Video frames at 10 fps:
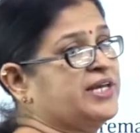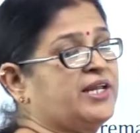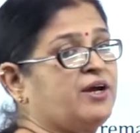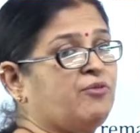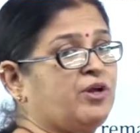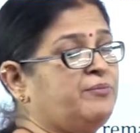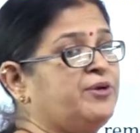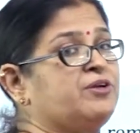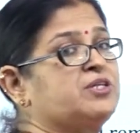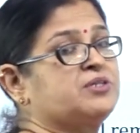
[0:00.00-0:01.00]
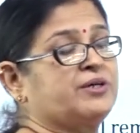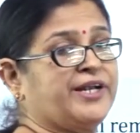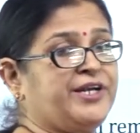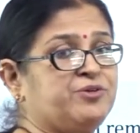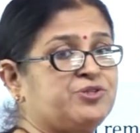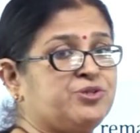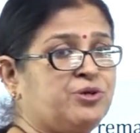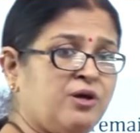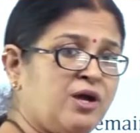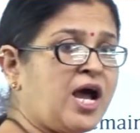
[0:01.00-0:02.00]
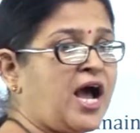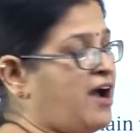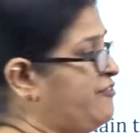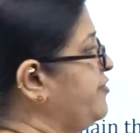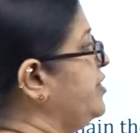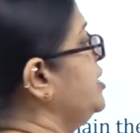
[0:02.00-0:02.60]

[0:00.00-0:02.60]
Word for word: area volume? It is reduced to half.